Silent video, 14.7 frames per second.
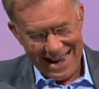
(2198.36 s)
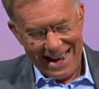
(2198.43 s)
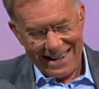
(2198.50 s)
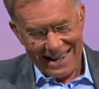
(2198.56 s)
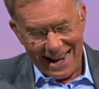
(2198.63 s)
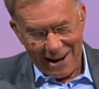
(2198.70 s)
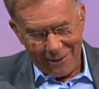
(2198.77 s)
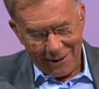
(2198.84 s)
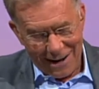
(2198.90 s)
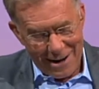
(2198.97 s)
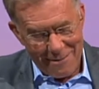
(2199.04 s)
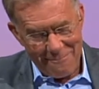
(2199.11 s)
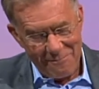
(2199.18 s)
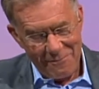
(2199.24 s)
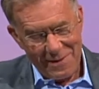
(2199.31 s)
Now,
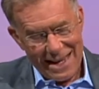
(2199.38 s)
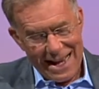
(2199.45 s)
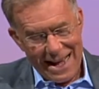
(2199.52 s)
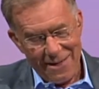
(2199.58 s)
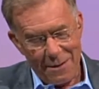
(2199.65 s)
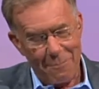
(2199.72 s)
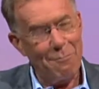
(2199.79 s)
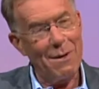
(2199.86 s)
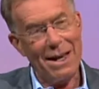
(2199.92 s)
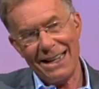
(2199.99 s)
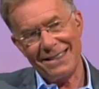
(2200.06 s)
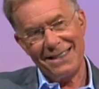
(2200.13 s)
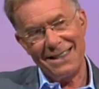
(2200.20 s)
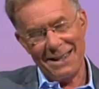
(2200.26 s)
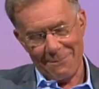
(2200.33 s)
um, the
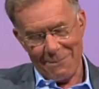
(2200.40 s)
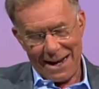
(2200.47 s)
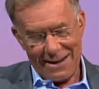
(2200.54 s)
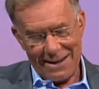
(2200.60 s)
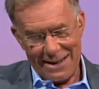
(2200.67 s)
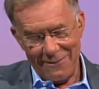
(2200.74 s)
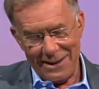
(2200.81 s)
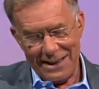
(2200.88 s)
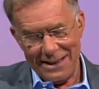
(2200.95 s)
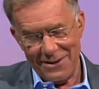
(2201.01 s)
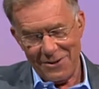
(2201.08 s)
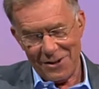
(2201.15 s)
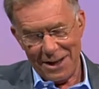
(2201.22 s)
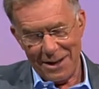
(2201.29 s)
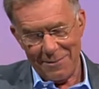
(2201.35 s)
best thing about living
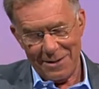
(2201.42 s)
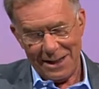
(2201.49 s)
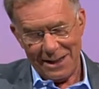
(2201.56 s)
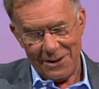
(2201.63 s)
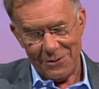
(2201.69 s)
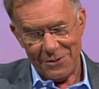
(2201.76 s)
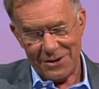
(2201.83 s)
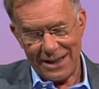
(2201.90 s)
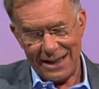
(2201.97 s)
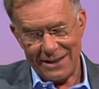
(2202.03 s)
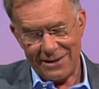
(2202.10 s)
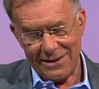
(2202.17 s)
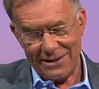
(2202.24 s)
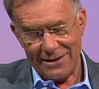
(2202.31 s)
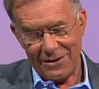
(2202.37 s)
in Germany, you
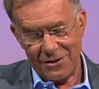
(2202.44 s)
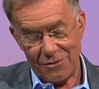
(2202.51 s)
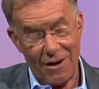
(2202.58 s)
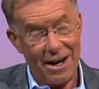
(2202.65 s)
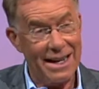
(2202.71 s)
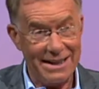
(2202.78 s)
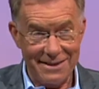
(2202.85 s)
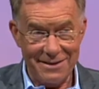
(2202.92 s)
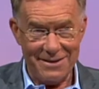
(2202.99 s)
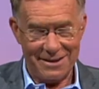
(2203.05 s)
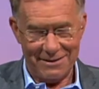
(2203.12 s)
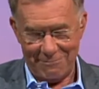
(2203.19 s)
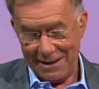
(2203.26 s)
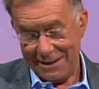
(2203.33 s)
said trains,